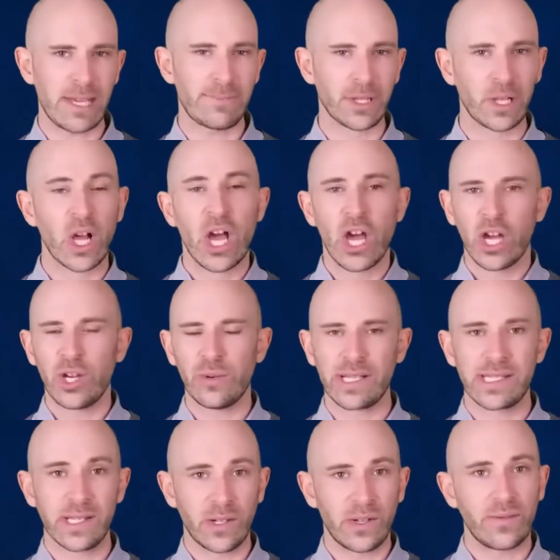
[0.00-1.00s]
people, who
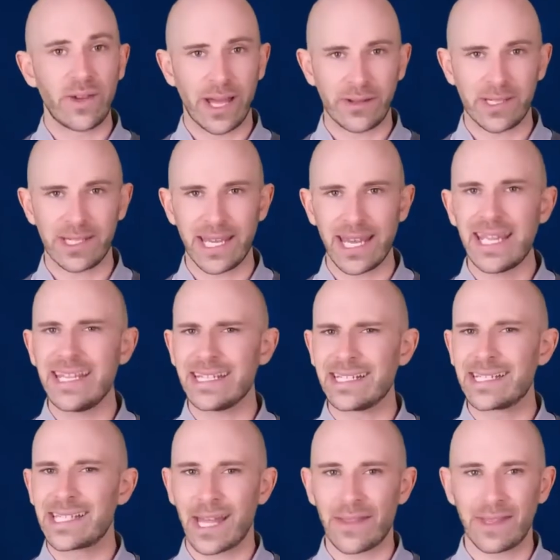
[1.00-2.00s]
are still found today
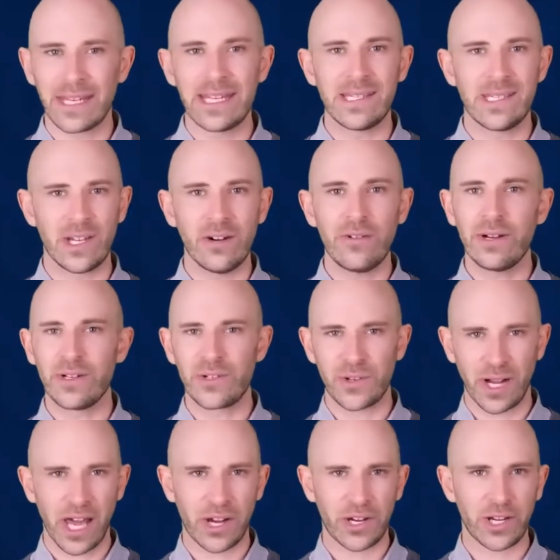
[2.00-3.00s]
in southern India and Sri